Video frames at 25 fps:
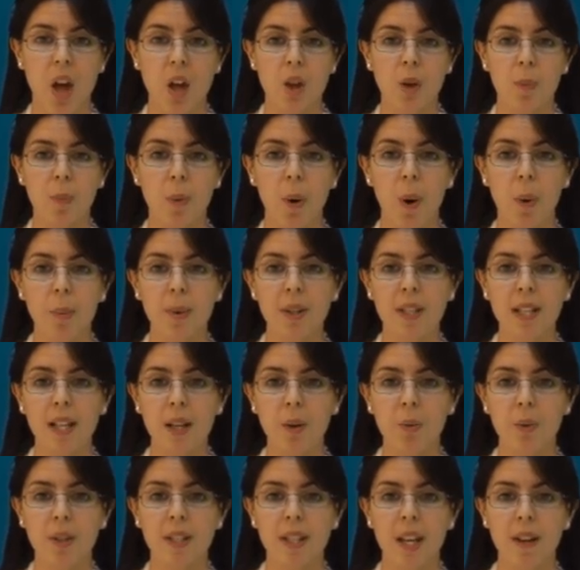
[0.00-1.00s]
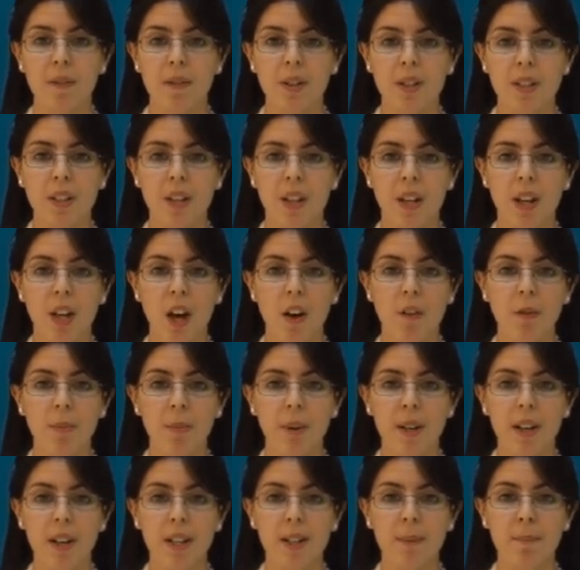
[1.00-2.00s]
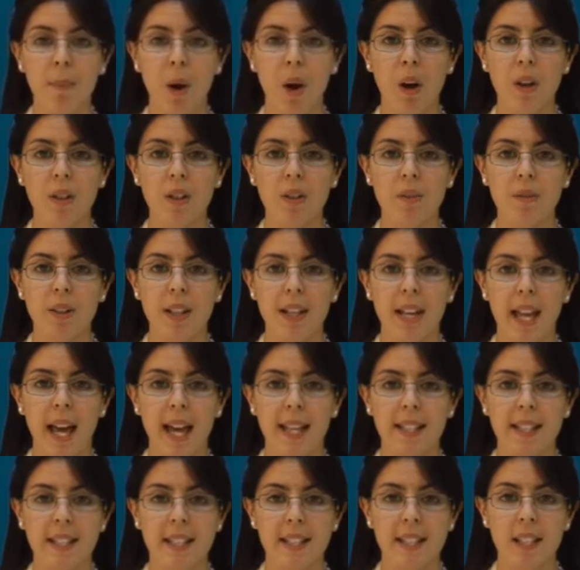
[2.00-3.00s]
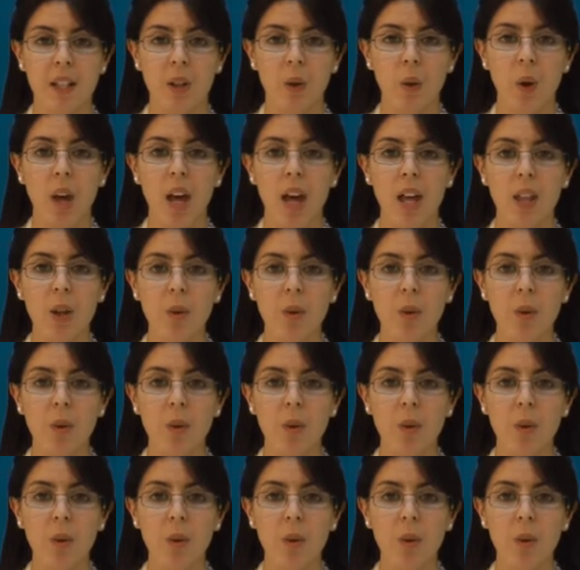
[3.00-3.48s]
The property was given to the government as part of the lands deal